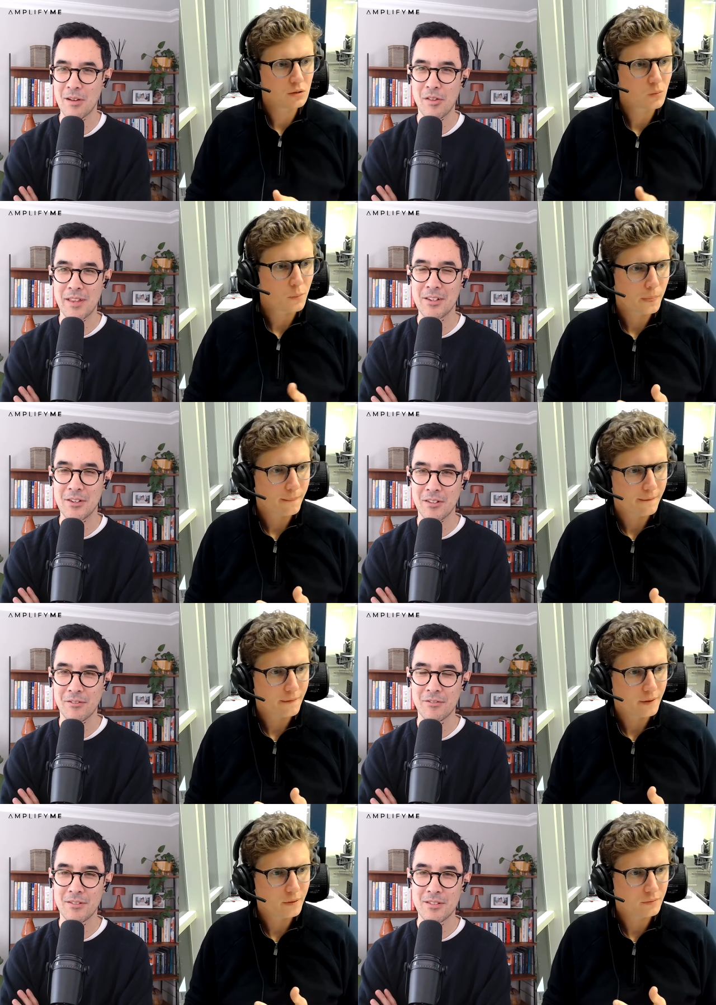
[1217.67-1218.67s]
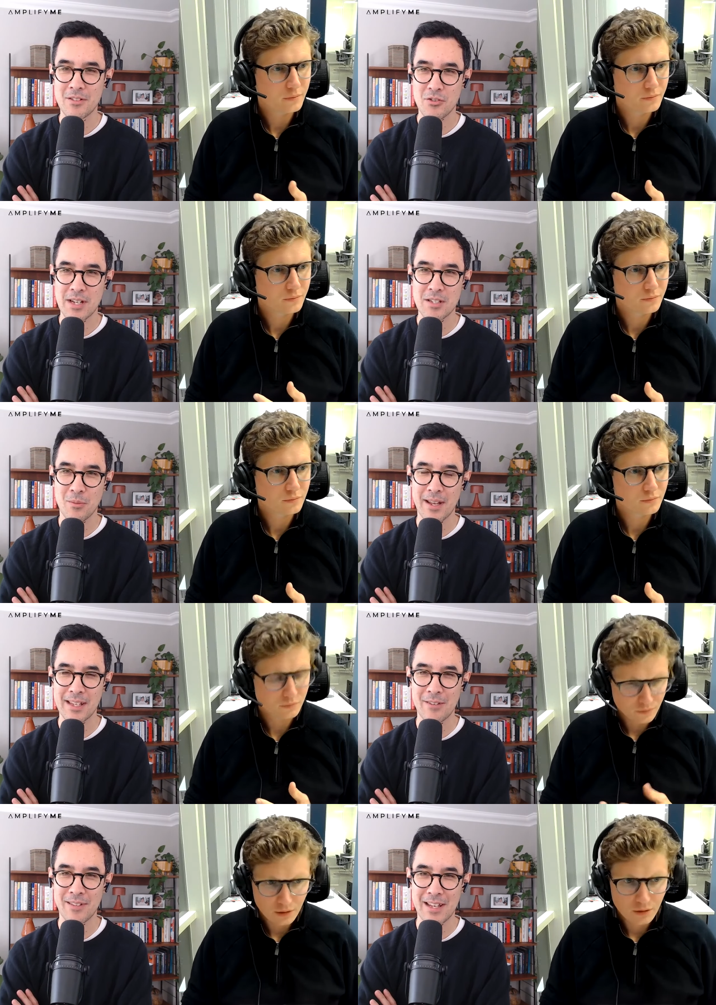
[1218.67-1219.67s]
Speaker 1: don't think of straight away,
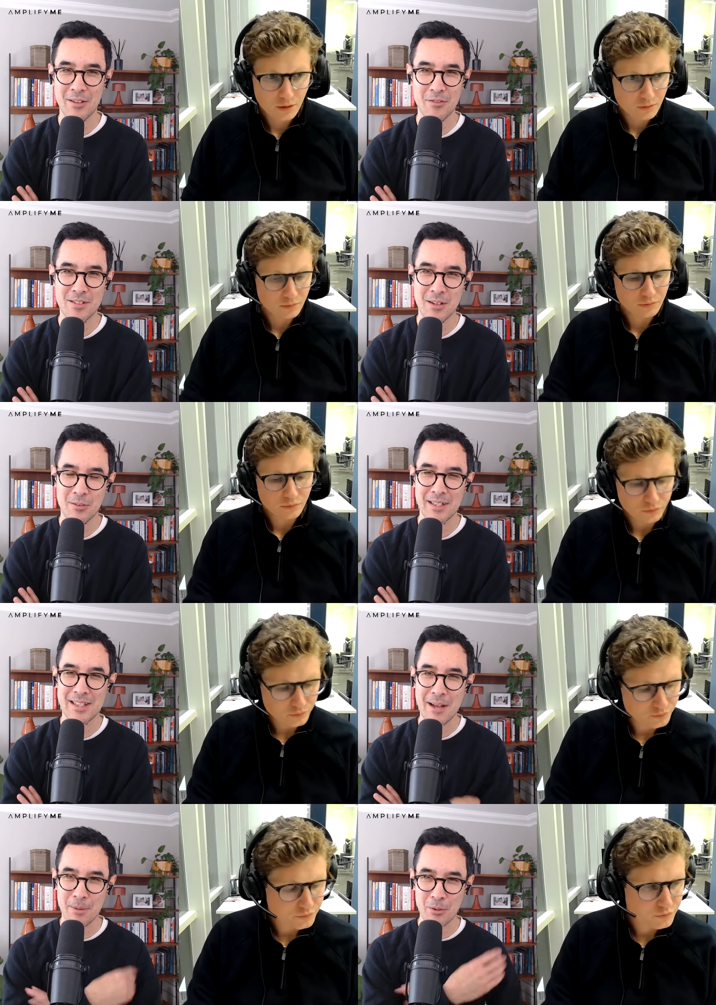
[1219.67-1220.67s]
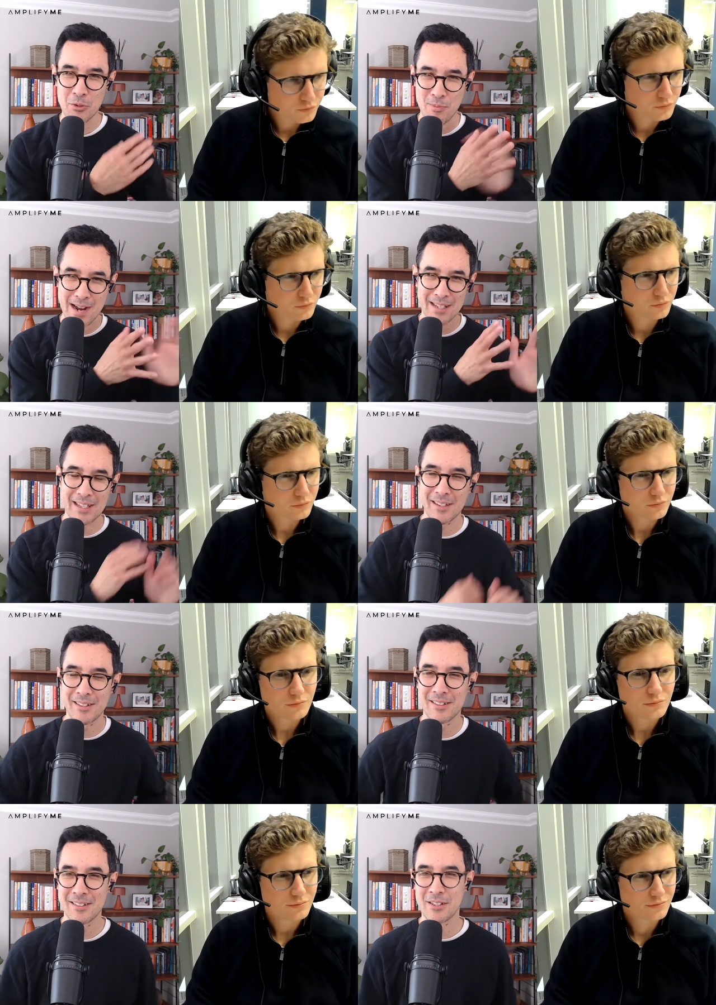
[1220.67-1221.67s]
given they don't sit within that bulge bracket
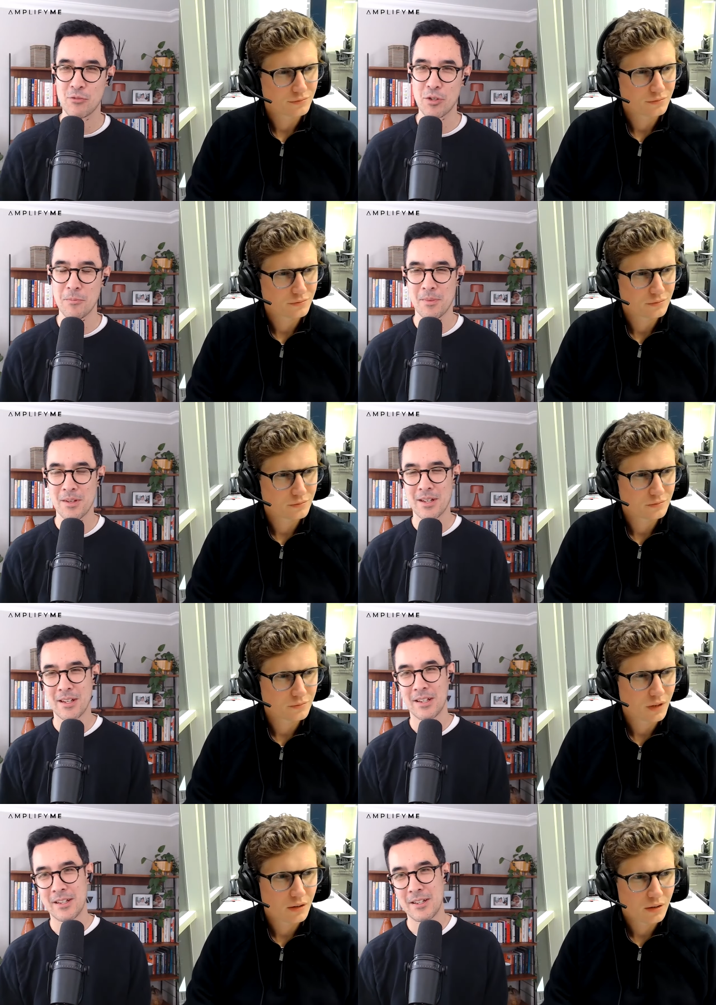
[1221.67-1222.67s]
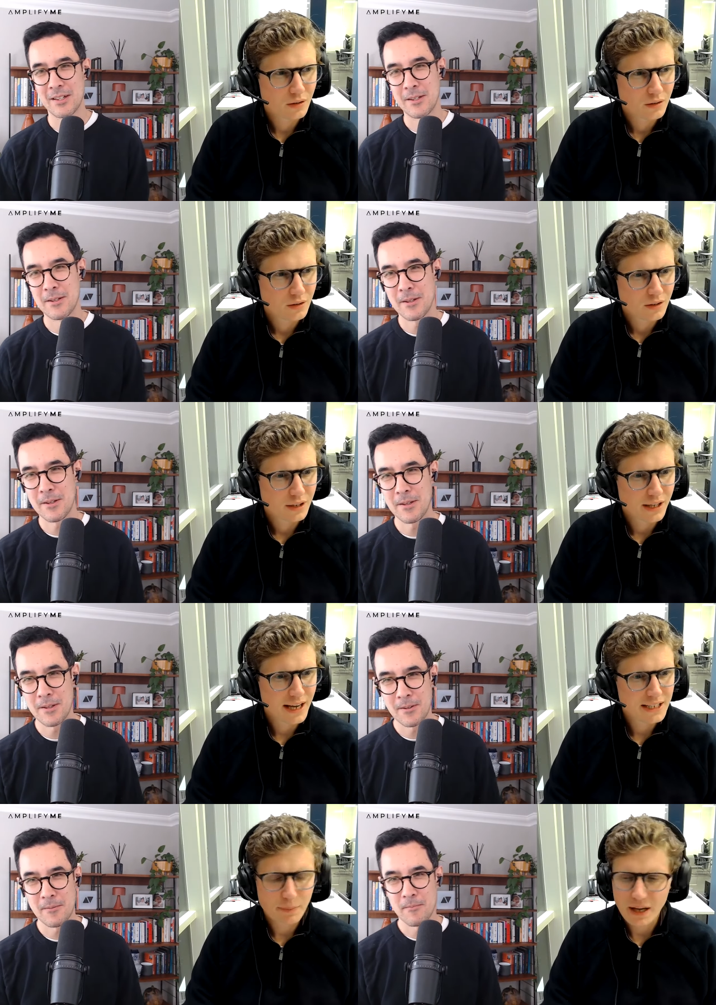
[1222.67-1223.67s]
group.
Speaker 2: Yeah,
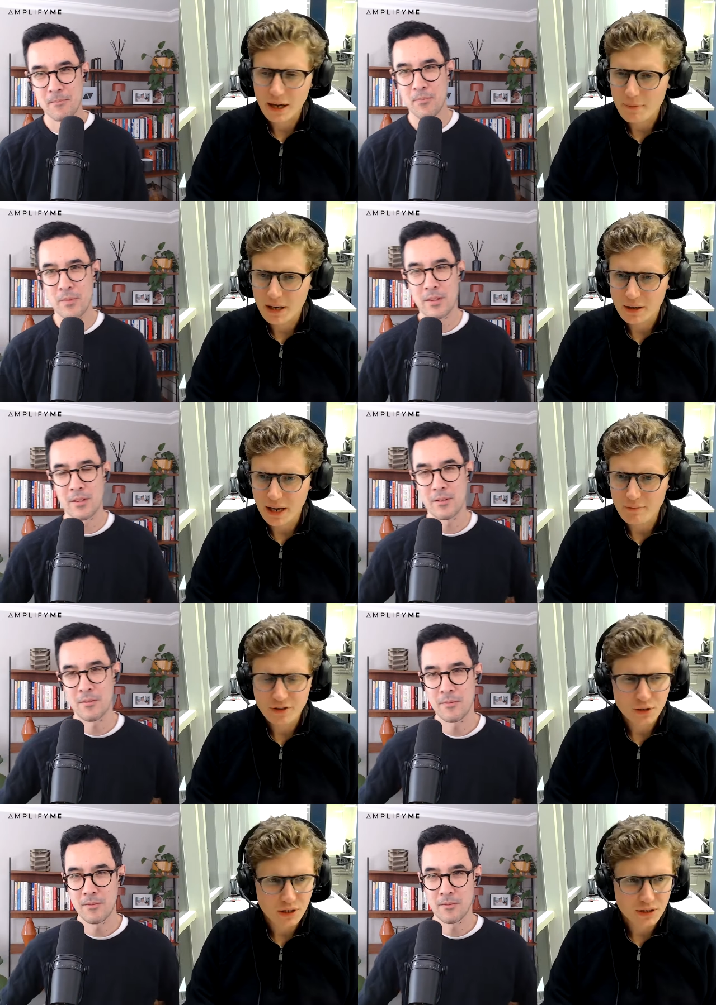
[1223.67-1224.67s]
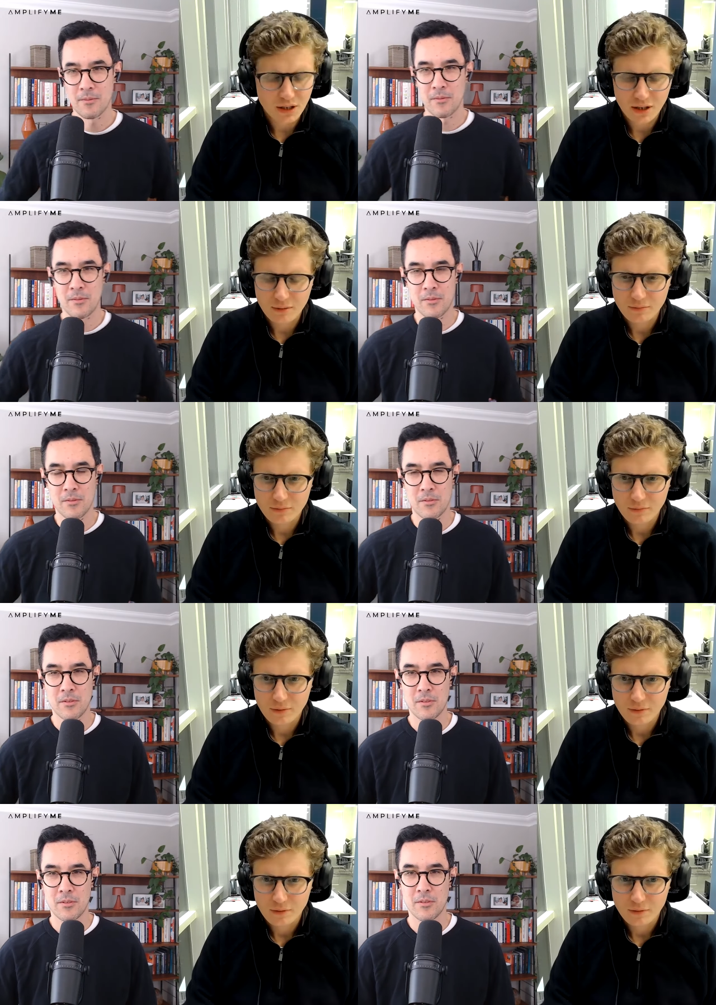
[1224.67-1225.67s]
it's big. I mean, infrastructure,
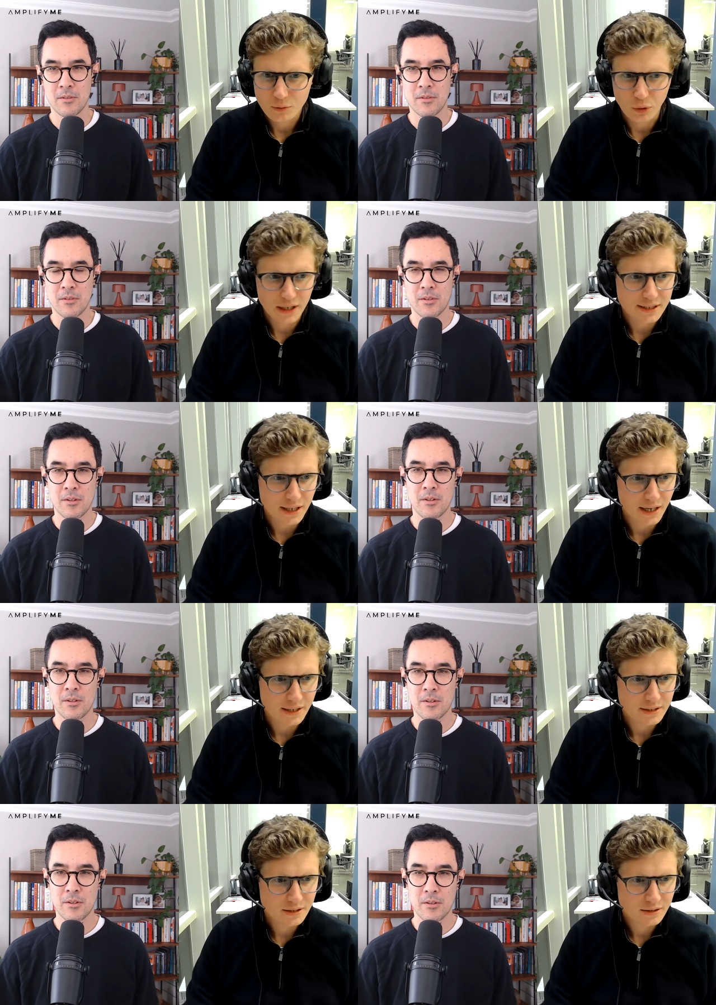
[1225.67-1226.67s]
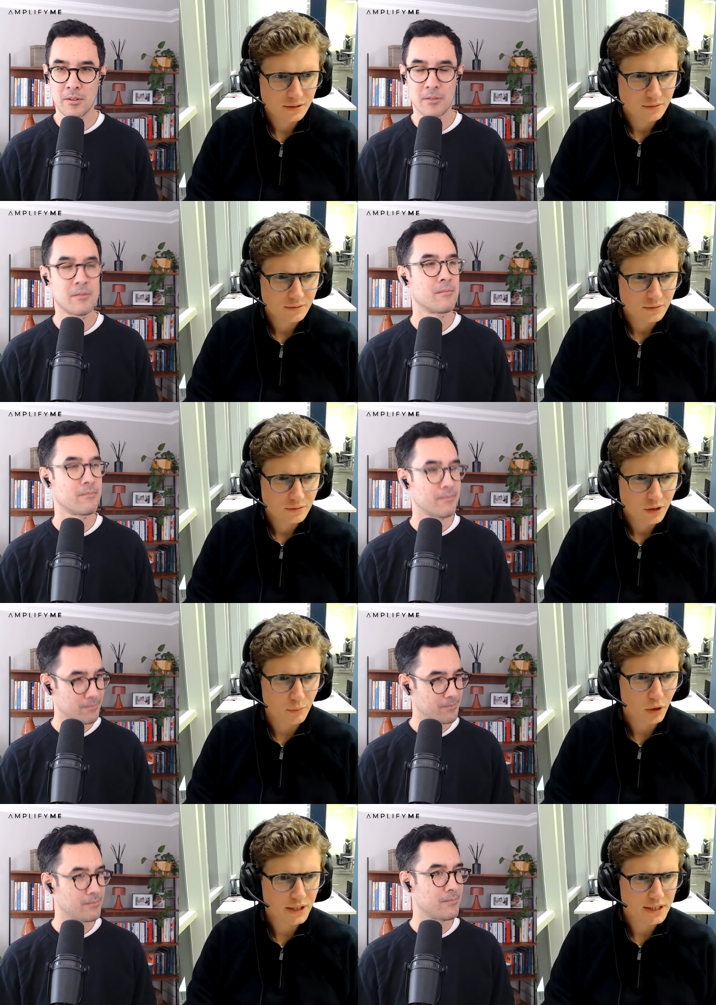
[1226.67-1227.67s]
real estate,
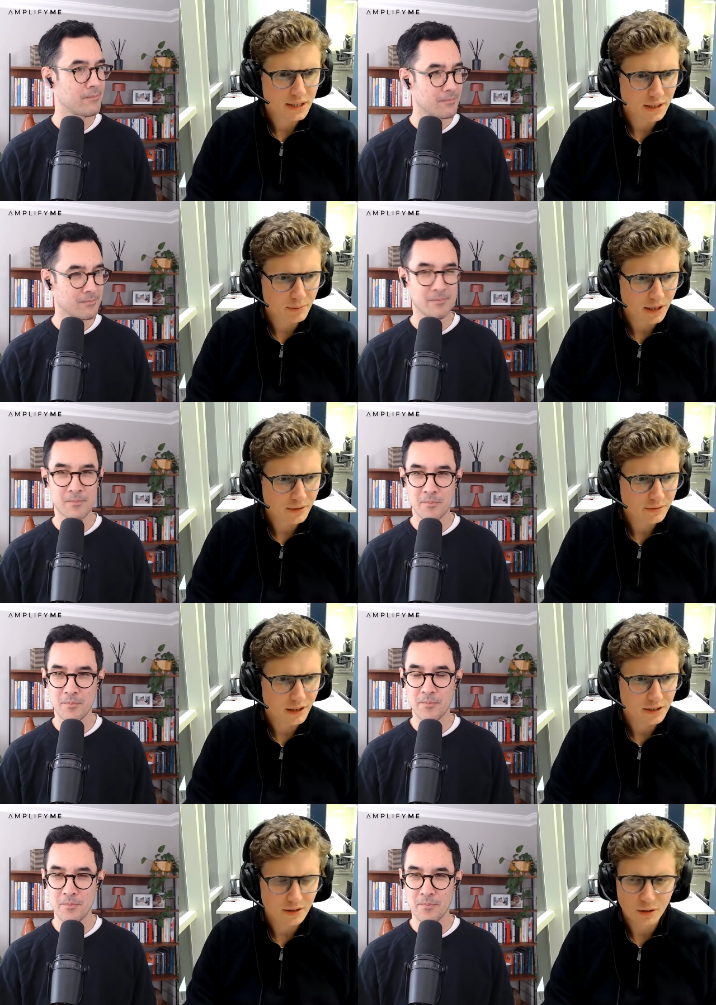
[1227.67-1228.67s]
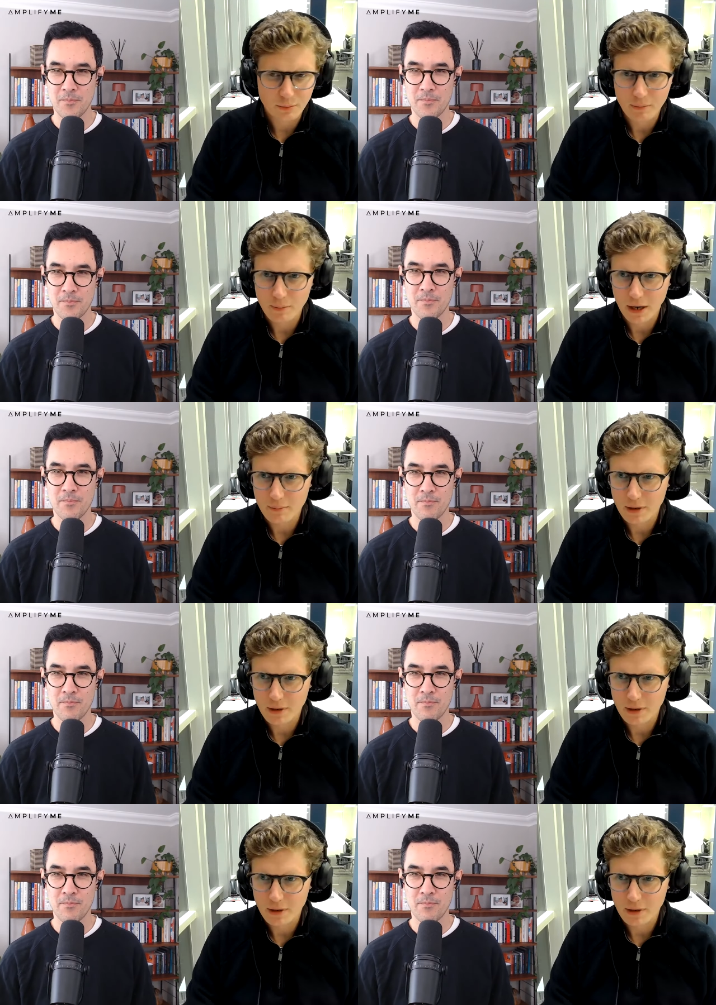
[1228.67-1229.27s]
commodities, I believe. I don't, you might be better